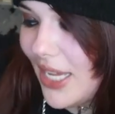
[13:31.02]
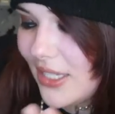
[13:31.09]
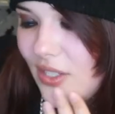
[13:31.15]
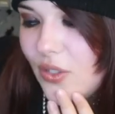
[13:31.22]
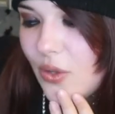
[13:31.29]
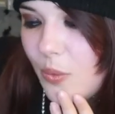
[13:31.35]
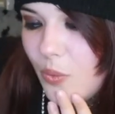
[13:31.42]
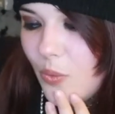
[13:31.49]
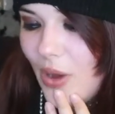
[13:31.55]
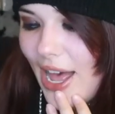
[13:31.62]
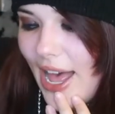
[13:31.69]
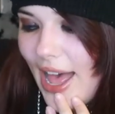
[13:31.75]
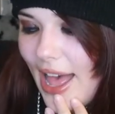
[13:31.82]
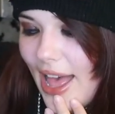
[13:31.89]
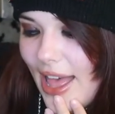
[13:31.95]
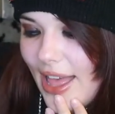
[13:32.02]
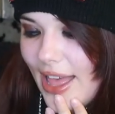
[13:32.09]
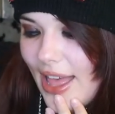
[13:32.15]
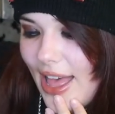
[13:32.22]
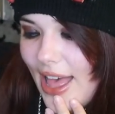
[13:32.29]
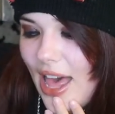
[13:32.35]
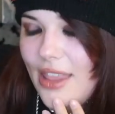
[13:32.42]
that somewhere
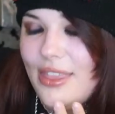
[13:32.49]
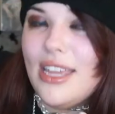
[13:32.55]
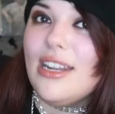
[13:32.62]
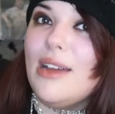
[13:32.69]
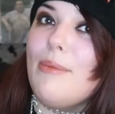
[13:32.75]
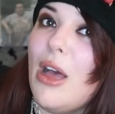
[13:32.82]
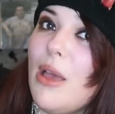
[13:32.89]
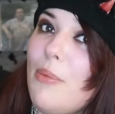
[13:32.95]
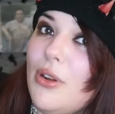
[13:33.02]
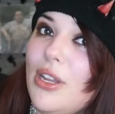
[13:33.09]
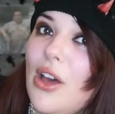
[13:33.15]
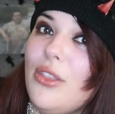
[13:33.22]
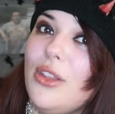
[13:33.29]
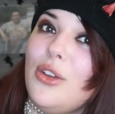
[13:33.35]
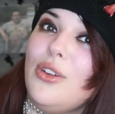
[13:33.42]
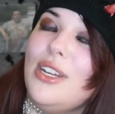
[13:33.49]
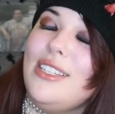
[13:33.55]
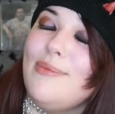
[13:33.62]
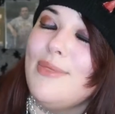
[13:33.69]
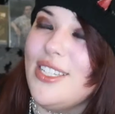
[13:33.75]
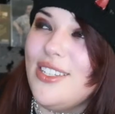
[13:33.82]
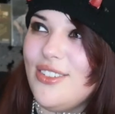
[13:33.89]
and then I might put it on the
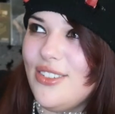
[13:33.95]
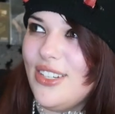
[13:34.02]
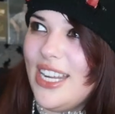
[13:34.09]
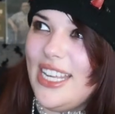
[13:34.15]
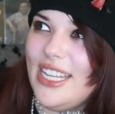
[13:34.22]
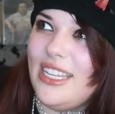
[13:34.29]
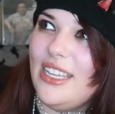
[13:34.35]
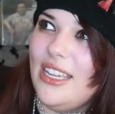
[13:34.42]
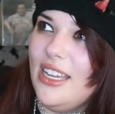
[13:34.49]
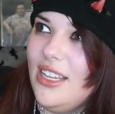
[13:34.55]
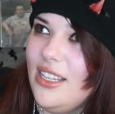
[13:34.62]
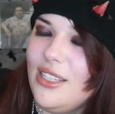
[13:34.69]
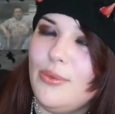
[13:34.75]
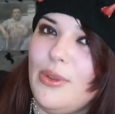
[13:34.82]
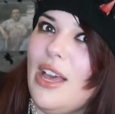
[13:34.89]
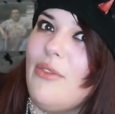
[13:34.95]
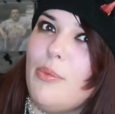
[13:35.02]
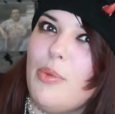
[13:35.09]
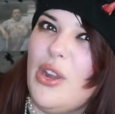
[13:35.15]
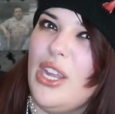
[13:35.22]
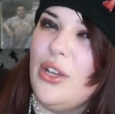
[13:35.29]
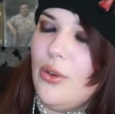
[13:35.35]
Christmas tree because we have a pretty